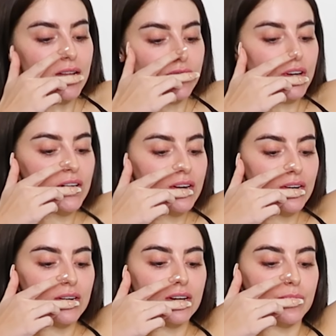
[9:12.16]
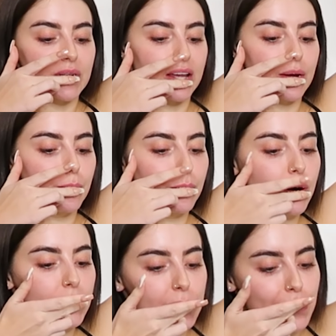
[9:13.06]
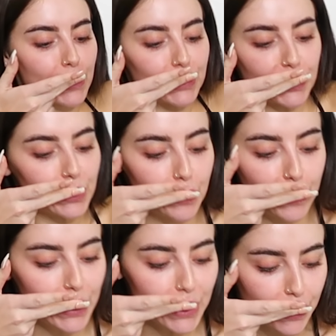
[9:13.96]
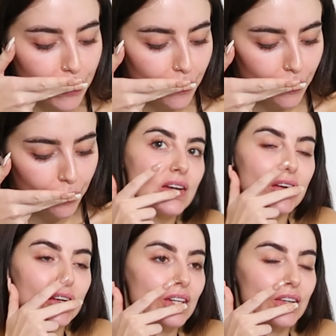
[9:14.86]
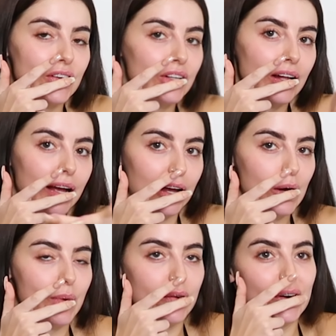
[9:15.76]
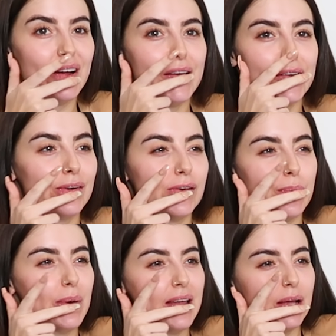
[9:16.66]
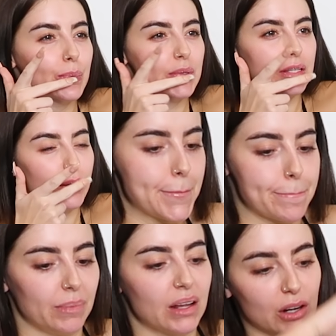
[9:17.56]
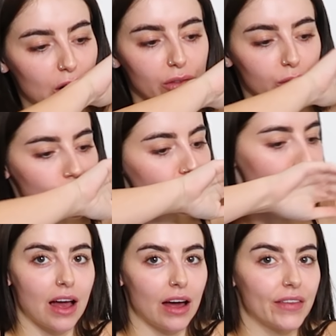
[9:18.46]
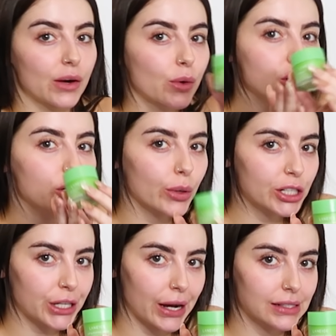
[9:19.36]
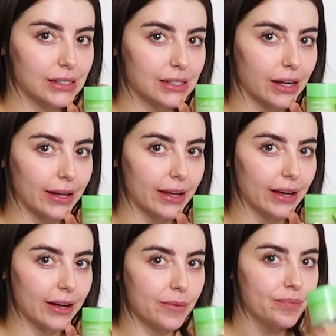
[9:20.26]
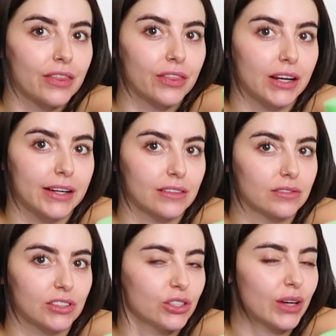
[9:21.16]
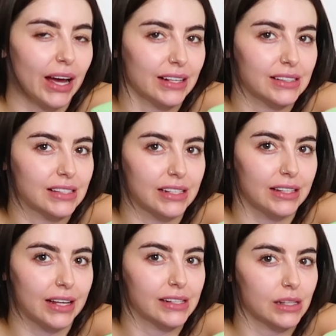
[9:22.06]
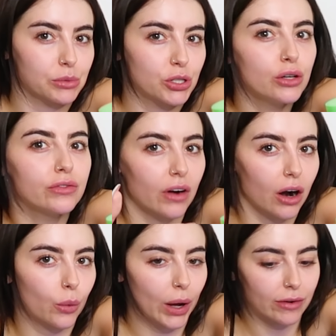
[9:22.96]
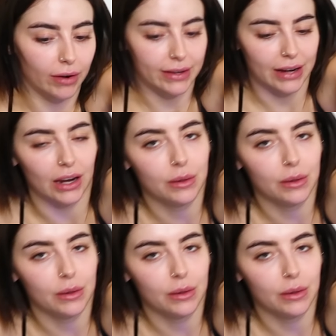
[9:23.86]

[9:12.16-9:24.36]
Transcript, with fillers: Other foot, look at me, multitasking queen. And just chill, hang out with my friends, scrub my lips, lick it off. And then I want to do a quick shout out to this guy here. Dylan, you can't see this. I'm too far away right now.